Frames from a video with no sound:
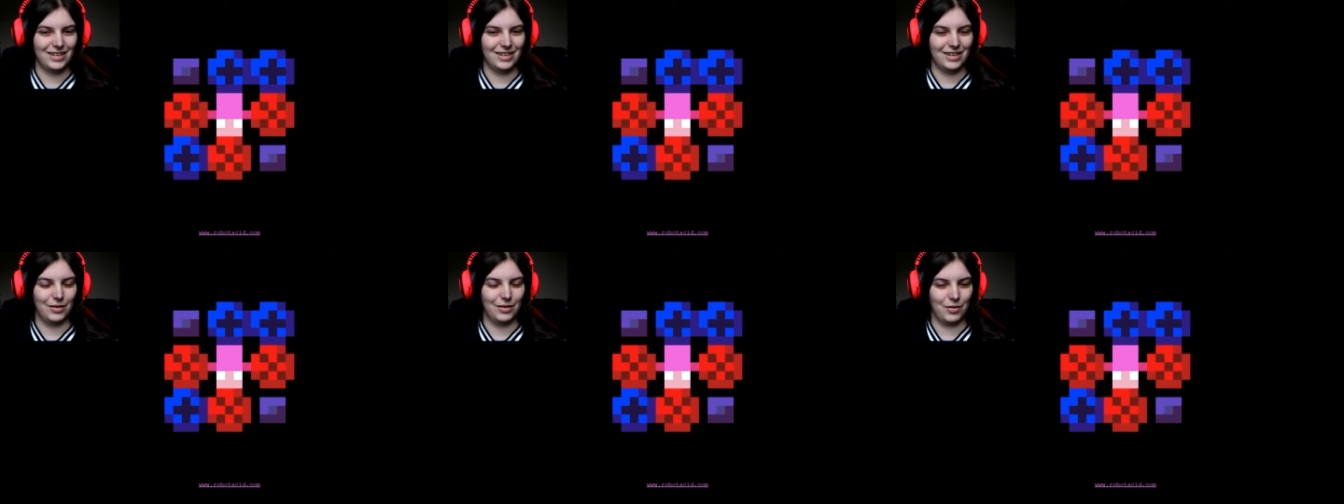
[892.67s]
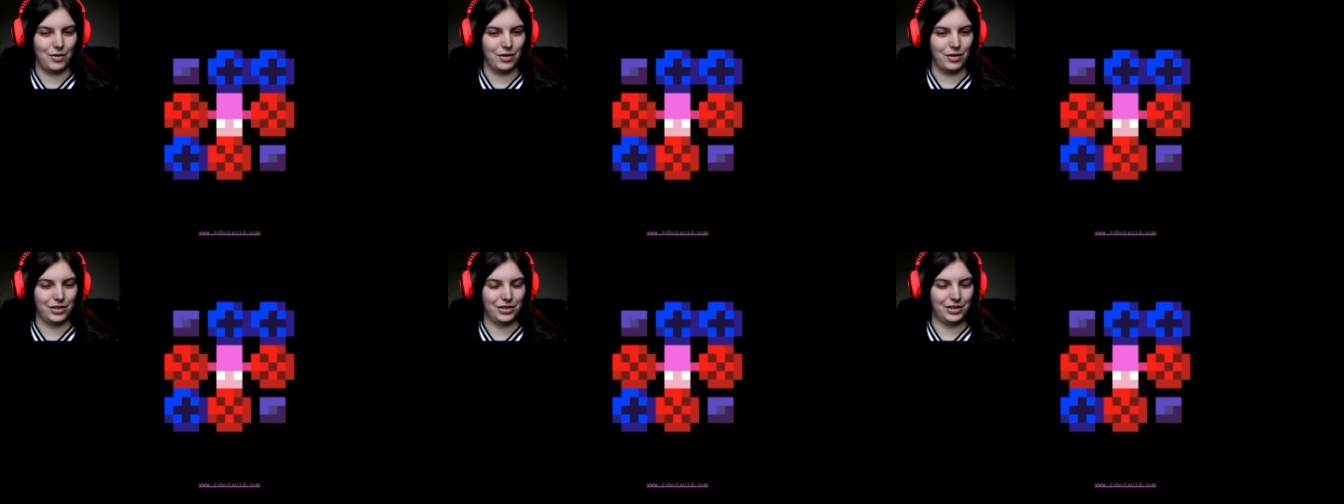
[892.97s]
Of
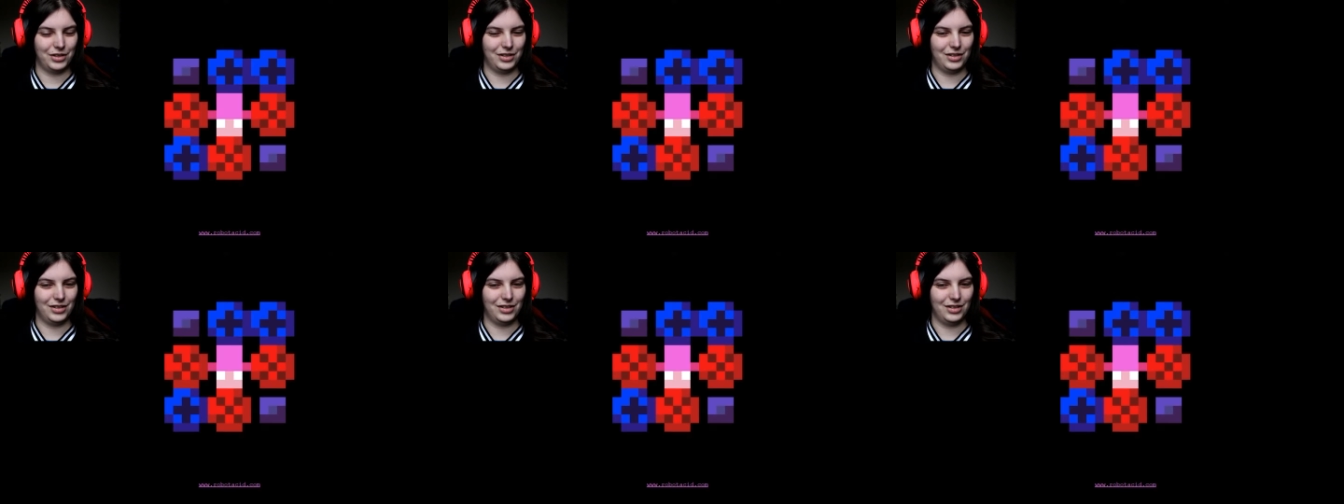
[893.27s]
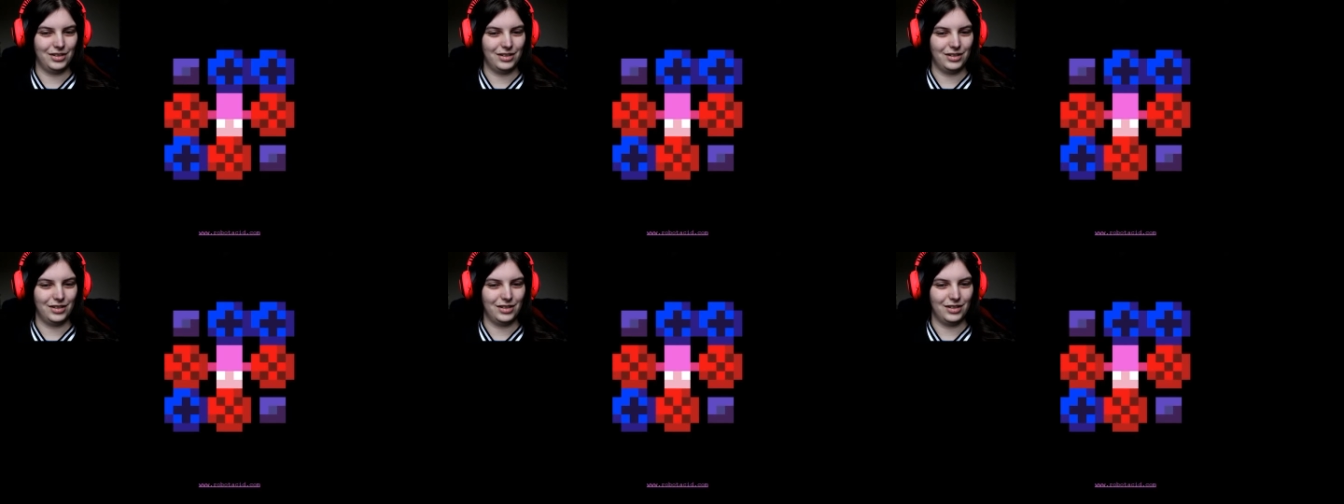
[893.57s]

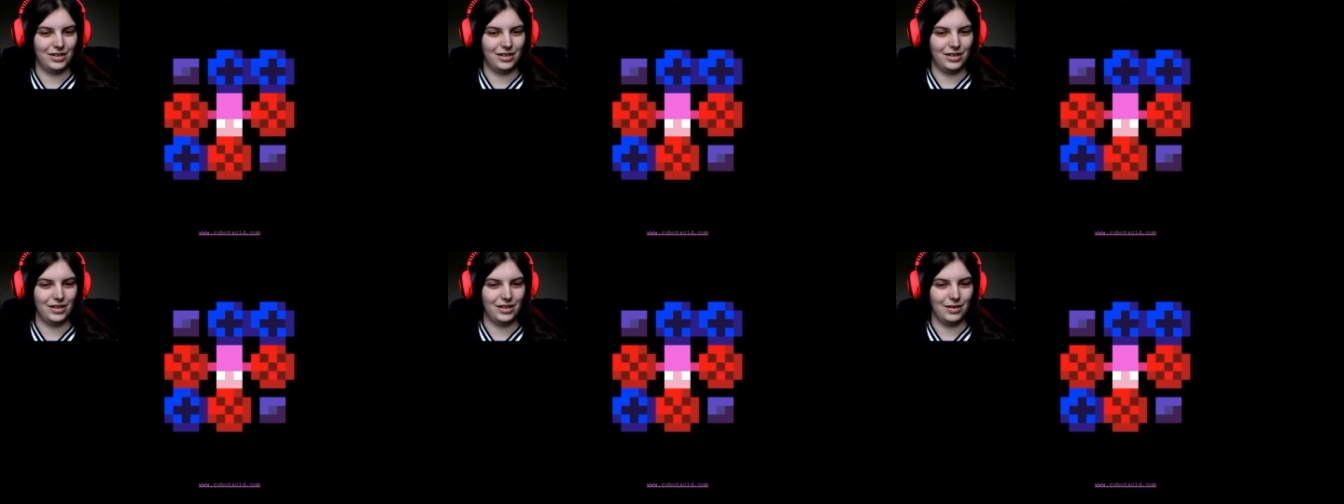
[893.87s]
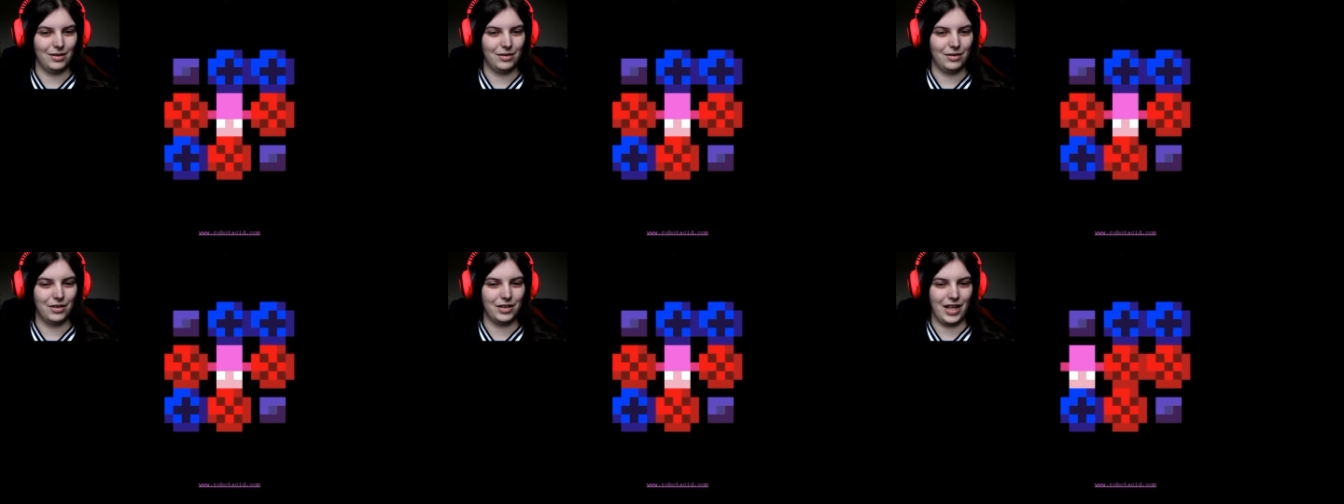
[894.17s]
course.
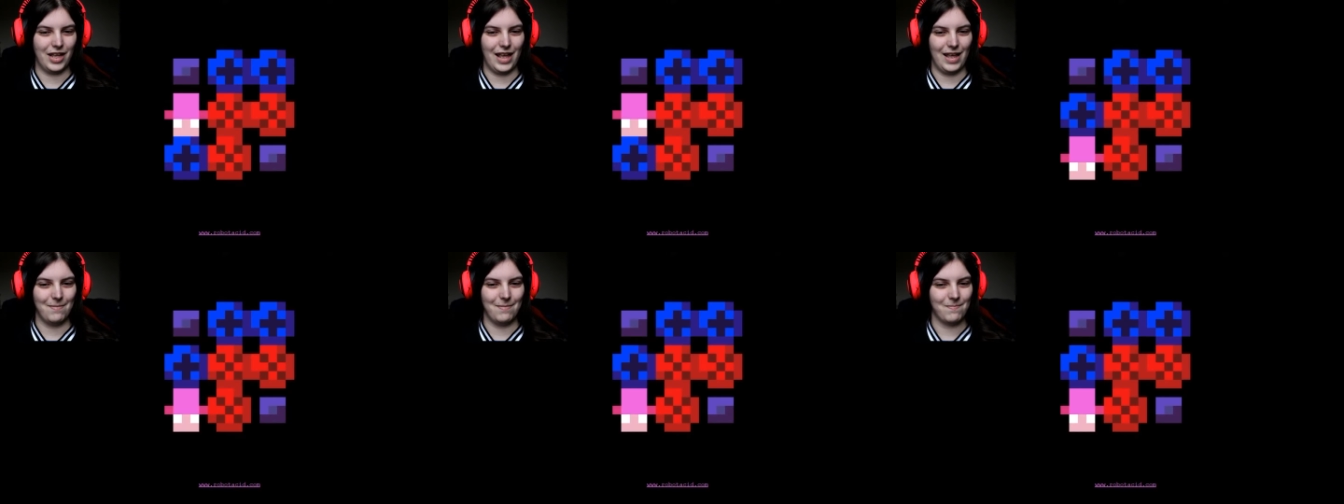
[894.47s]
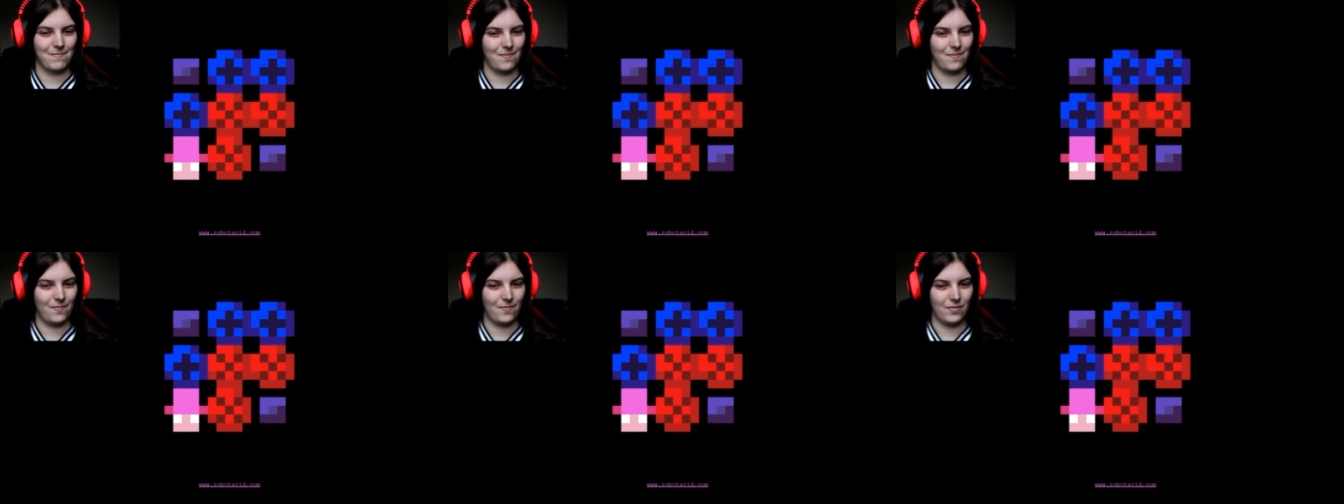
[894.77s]
Good game.